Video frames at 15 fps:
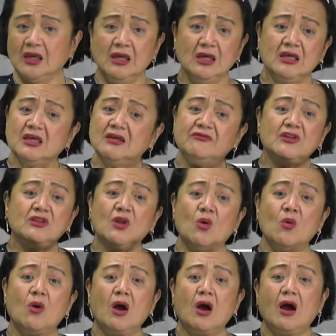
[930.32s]
Even
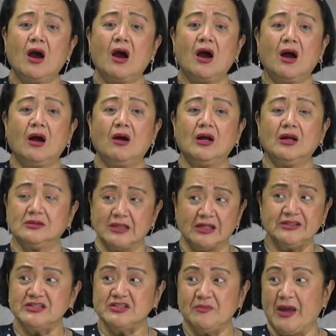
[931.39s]
though that
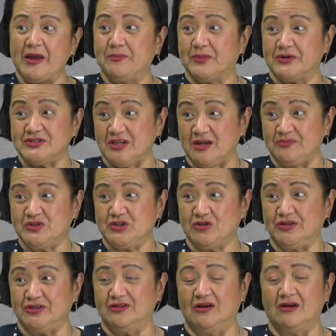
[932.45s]
is my
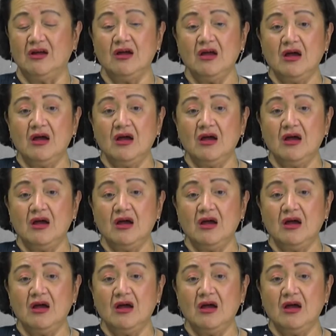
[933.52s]
perception, no?